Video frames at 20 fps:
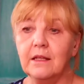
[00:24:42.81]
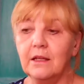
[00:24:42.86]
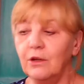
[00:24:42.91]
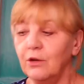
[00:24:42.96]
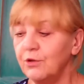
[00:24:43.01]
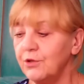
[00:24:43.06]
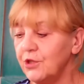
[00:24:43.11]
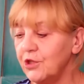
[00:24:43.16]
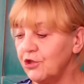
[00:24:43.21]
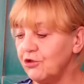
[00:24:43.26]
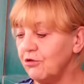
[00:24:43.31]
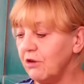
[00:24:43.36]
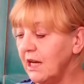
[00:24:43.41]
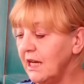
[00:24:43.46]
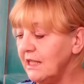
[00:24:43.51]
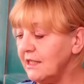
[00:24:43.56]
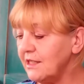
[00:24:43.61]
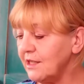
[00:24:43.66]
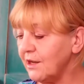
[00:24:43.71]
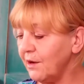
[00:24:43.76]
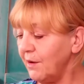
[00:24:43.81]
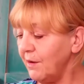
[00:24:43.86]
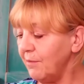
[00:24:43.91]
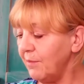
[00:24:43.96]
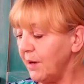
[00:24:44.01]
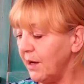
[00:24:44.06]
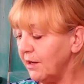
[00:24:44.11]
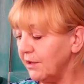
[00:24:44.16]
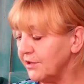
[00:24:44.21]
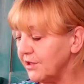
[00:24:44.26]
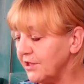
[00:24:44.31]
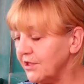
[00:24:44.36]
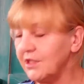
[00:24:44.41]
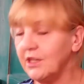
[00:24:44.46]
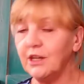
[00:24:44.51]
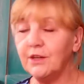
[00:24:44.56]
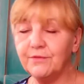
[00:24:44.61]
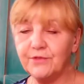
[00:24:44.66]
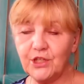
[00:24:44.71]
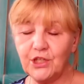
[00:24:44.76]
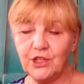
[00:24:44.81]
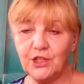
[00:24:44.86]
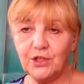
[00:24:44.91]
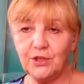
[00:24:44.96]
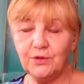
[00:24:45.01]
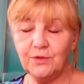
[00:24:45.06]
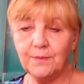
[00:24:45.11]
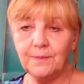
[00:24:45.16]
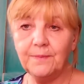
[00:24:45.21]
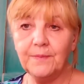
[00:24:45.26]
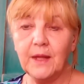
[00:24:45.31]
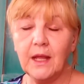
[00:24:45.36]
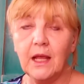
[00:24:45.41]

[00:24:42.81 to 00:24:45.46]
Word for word: Lots of trains going past this afternoon.